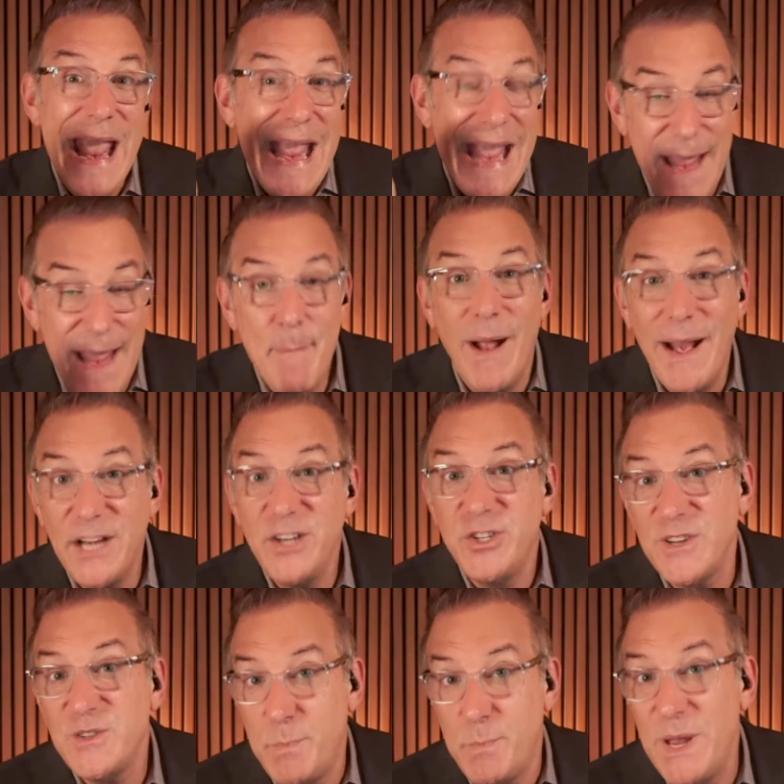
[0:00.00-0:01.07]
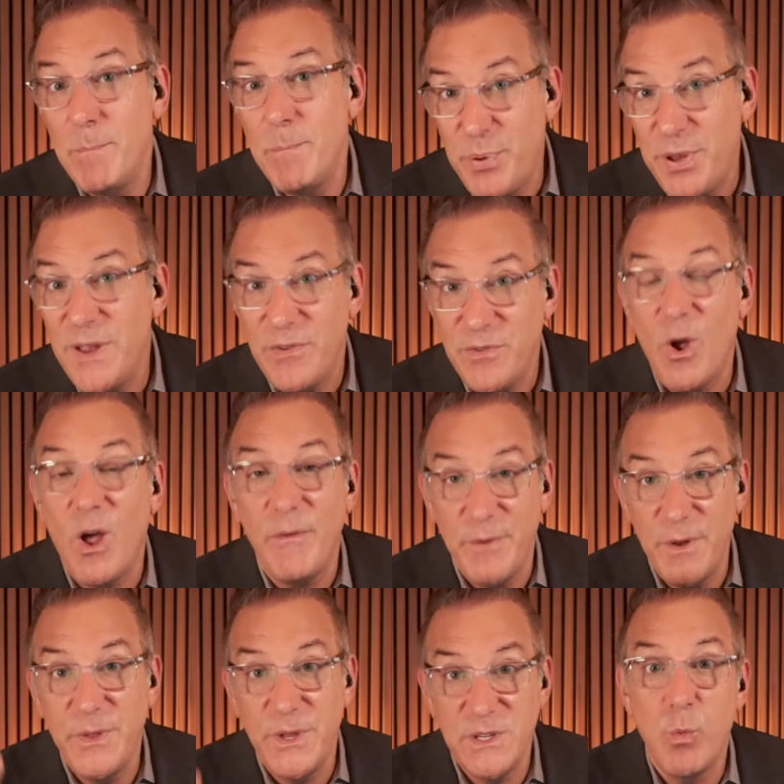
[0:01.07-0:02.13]
He might have just been pissed off
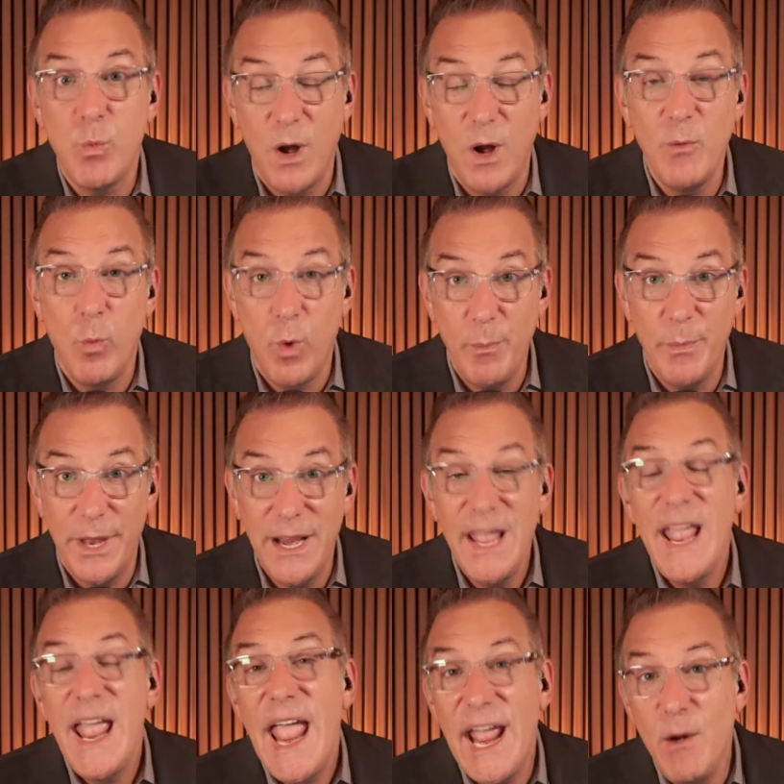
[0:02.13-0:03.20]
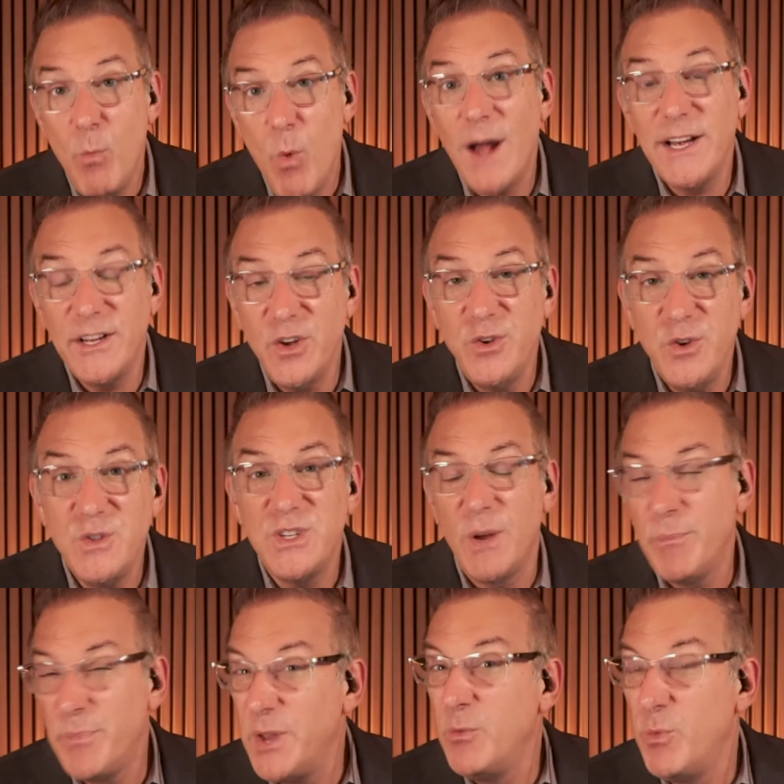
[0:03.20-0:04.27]
at this one woman and wanted to do
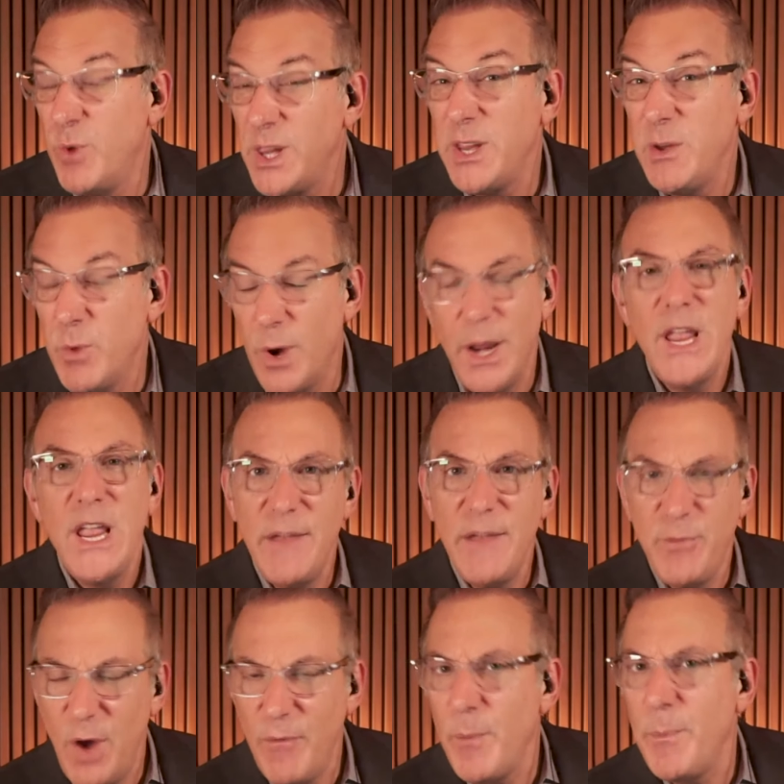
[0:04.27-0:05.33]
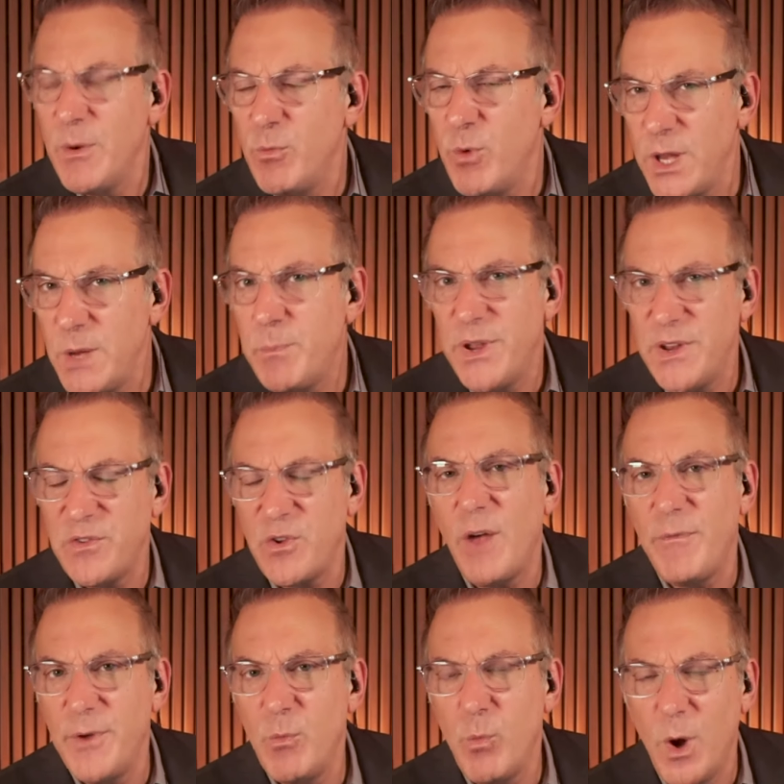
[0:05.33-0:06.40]
something really. Have you ever been really pissed
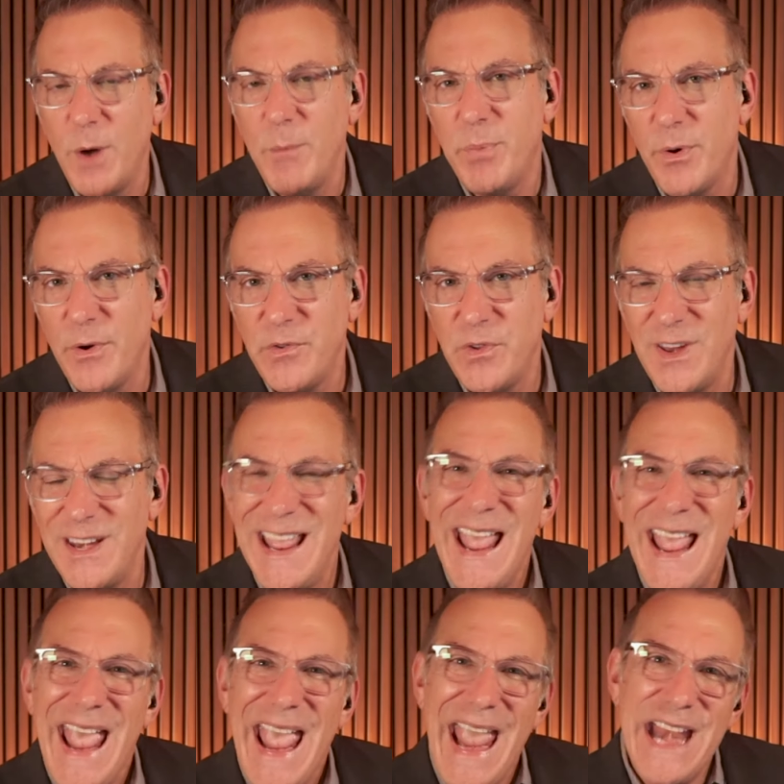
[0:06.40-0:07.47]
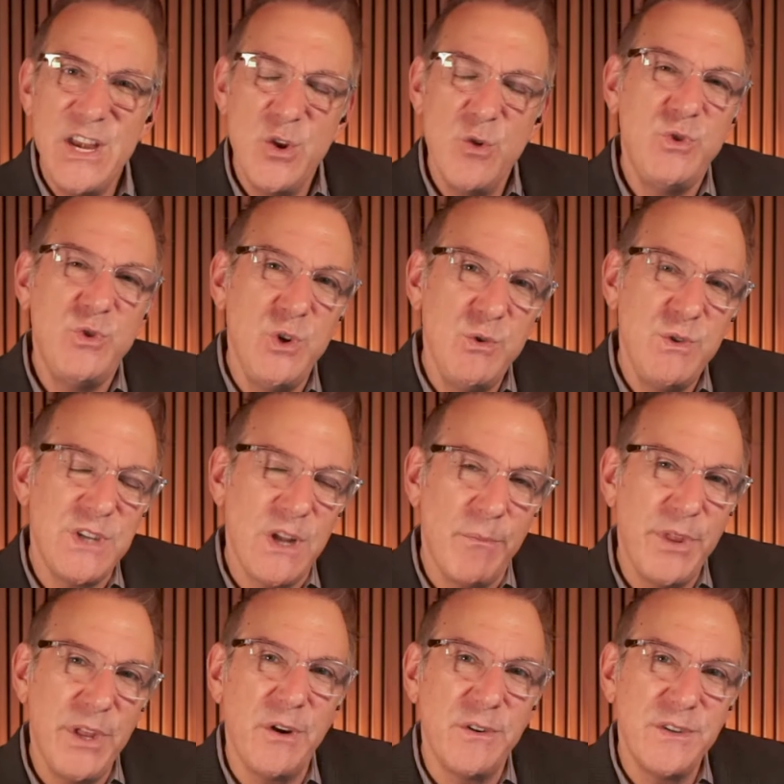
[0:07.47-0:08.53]
off at one person and you do
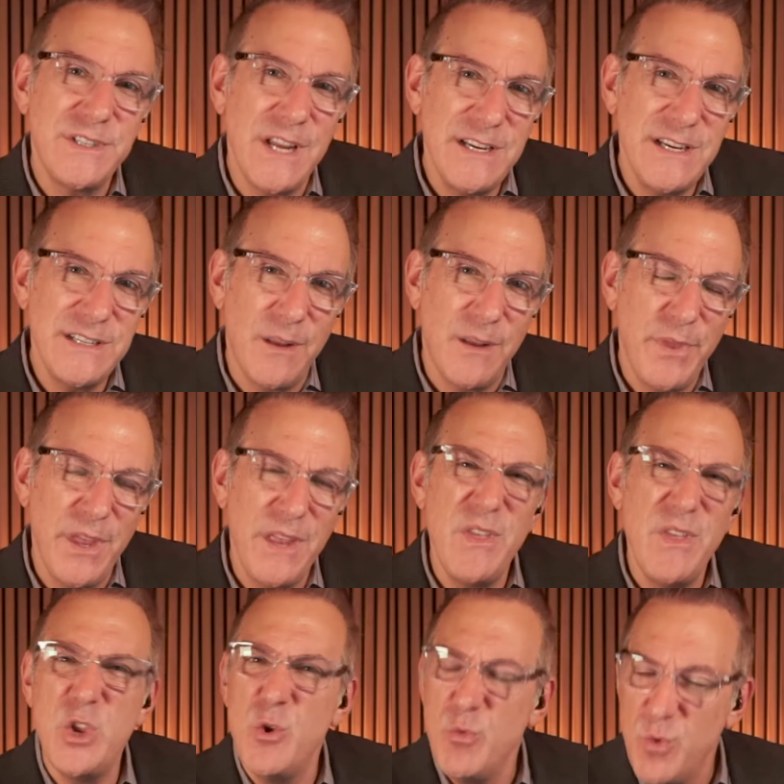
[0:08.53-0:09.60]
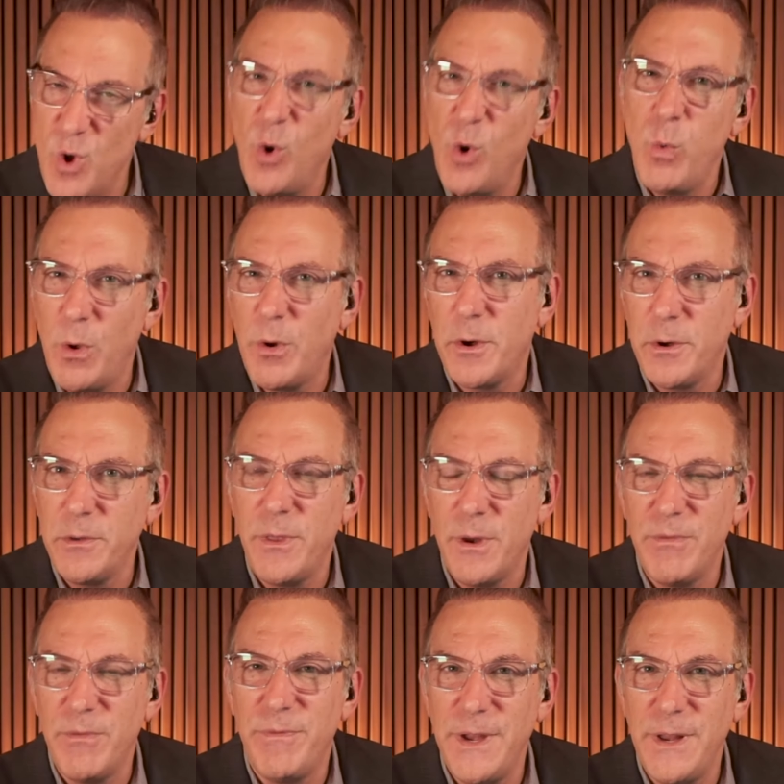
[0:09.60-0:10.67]
something or say something that you know will hurt
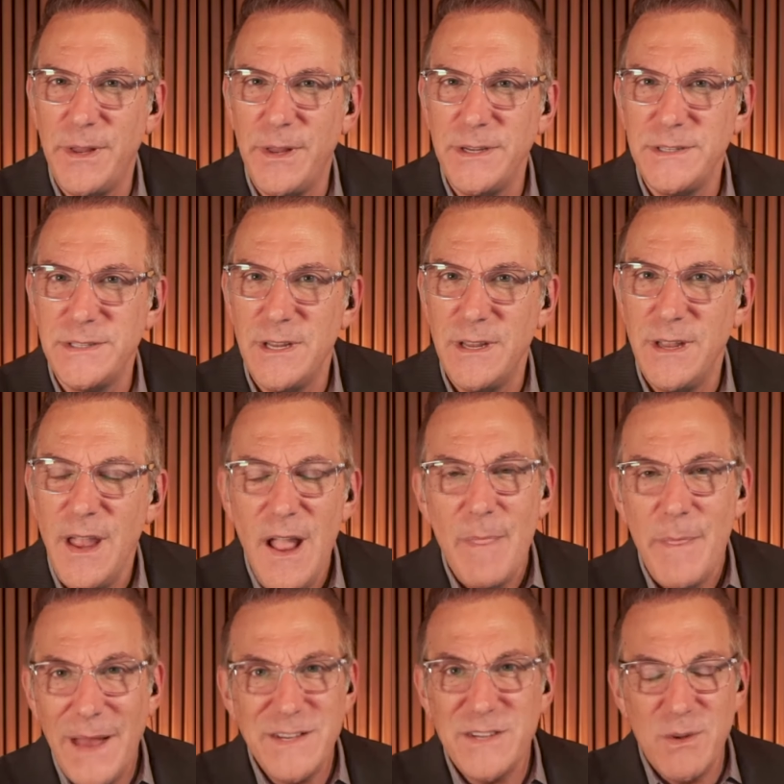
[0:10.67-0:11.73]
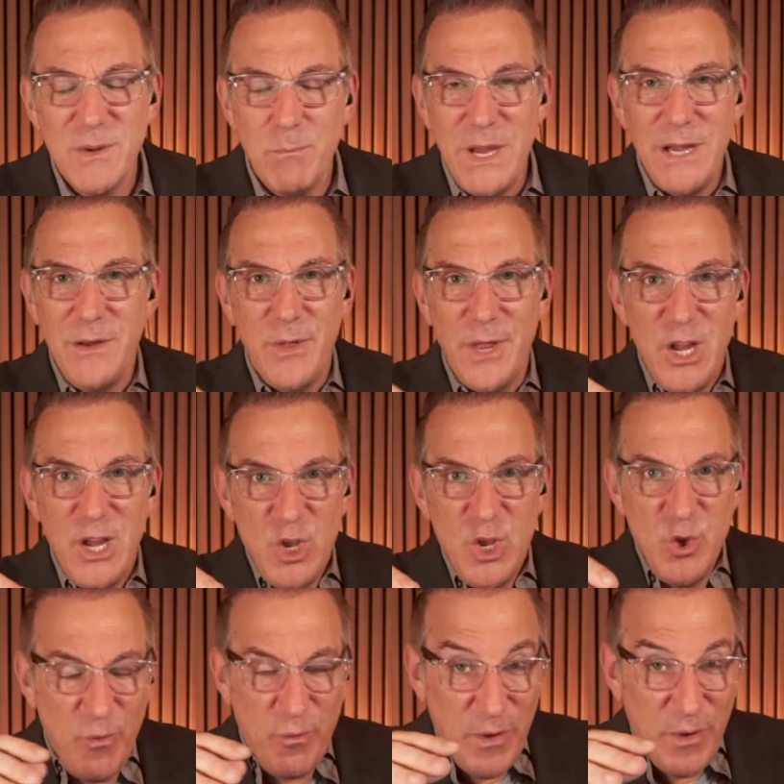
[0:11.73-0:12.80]
their feelings? That doesn't mean that
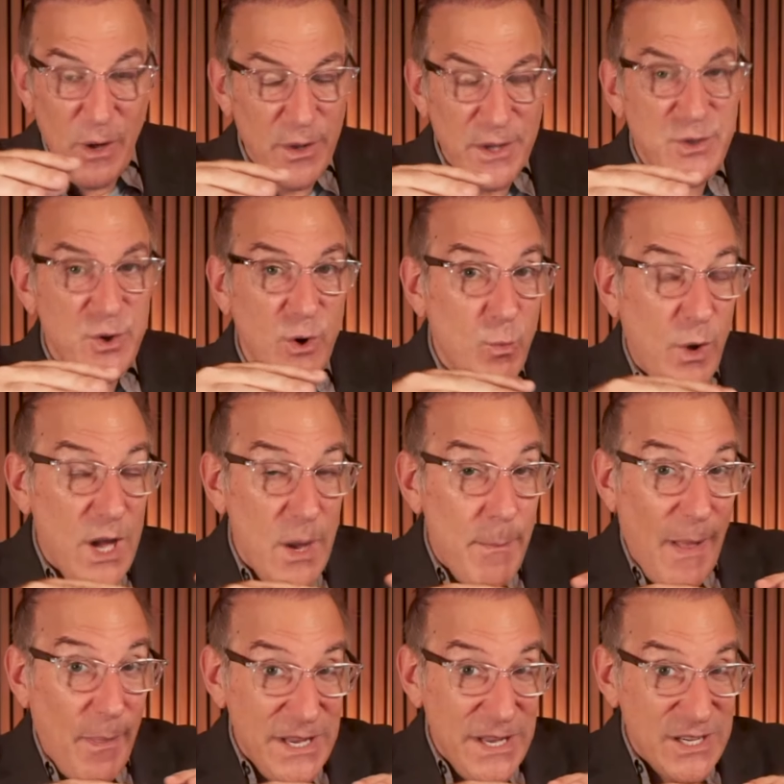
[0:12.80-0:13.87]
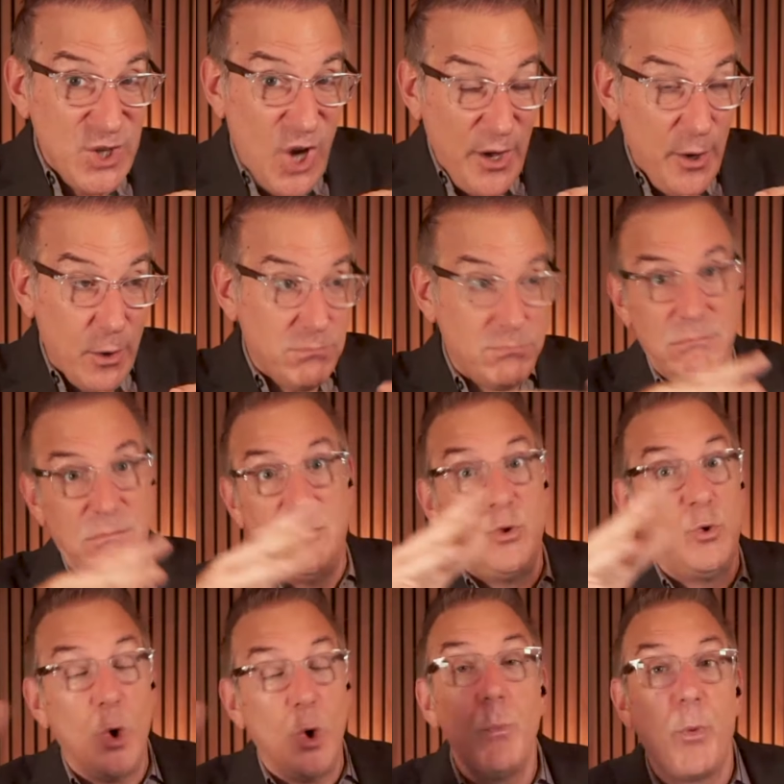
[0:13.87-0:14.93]
you feel a certain way about the entire
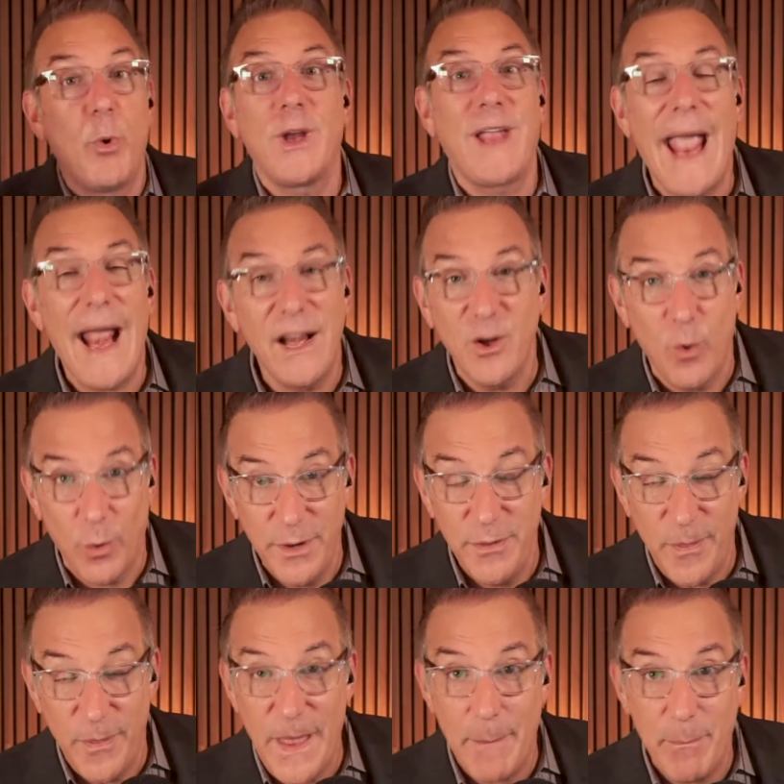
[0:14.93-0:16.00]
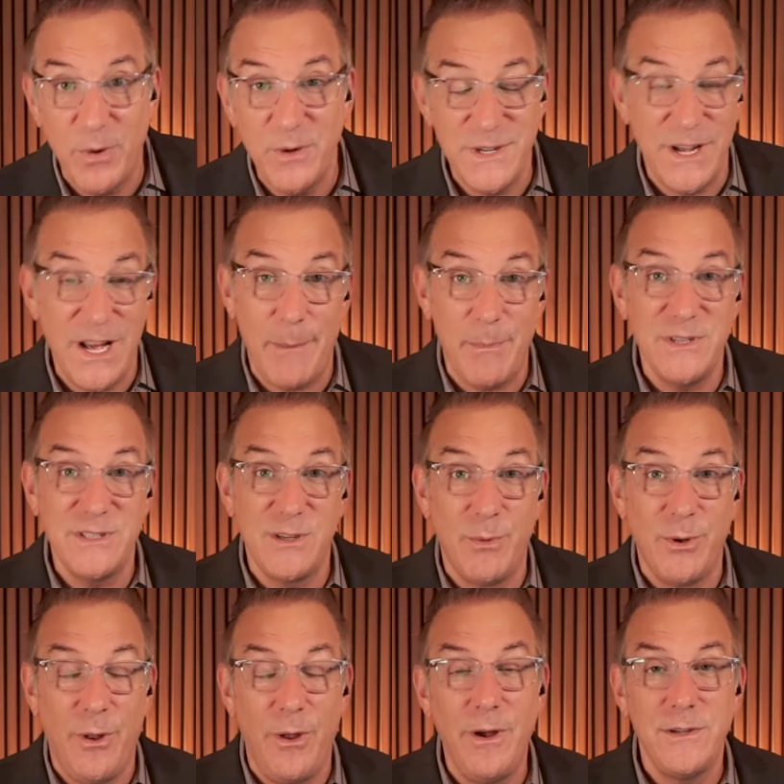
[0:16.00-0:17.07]
group or category that that person happens to
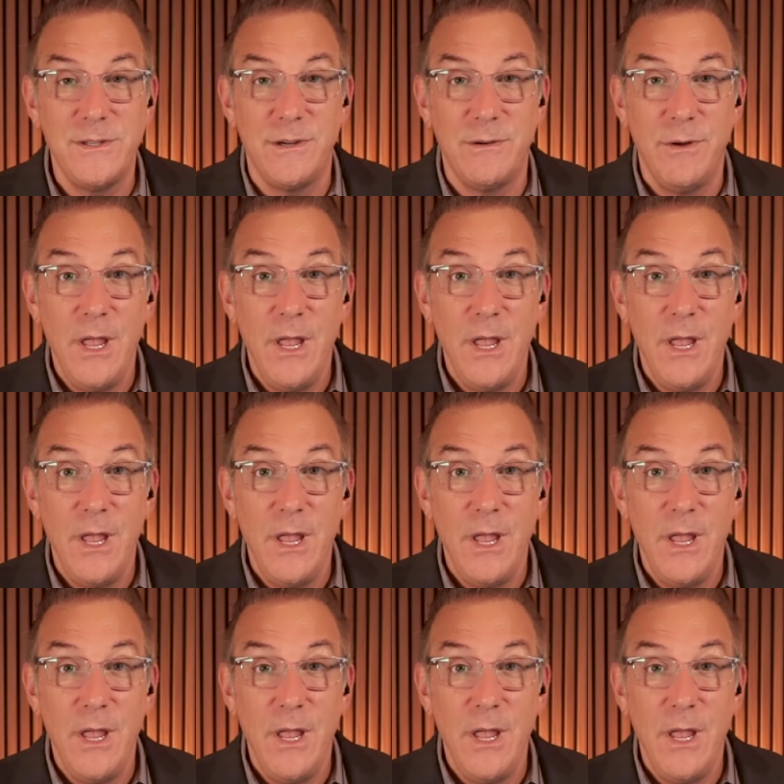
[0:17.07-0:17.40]
belong to.